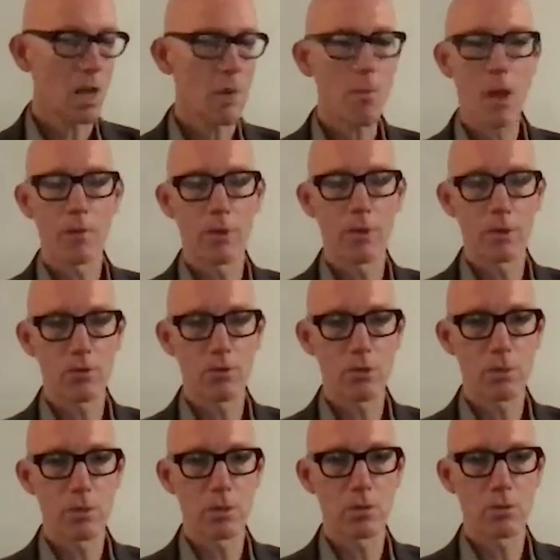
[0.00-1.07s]
they may have
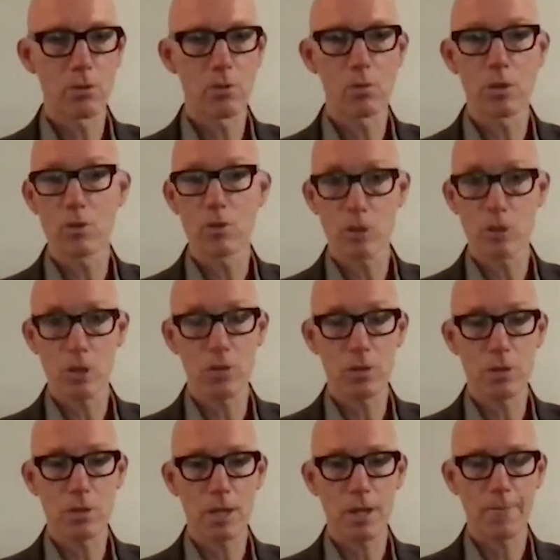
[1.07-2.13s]
contributed to an
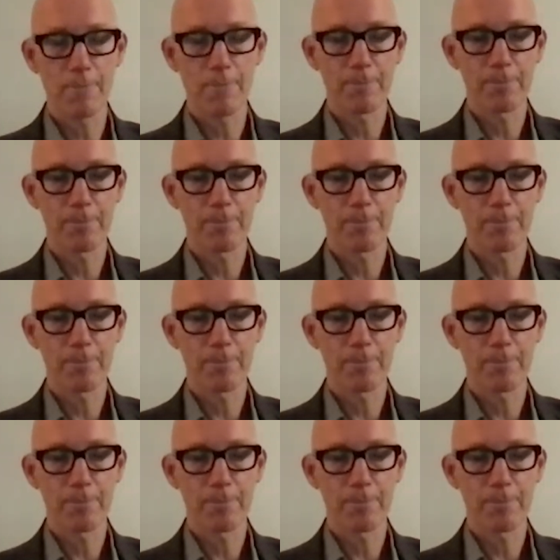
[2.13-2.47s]
insurgency.